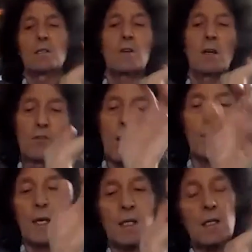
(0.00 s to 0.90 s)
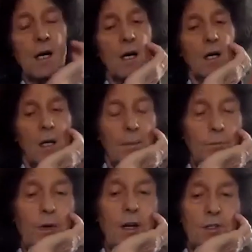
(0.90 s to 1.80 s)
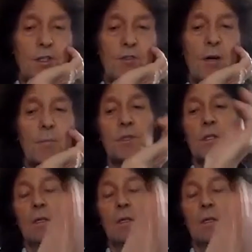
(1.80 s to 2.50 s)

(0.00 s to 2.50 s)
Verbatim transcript: so I dropped the guitar, went on to drums,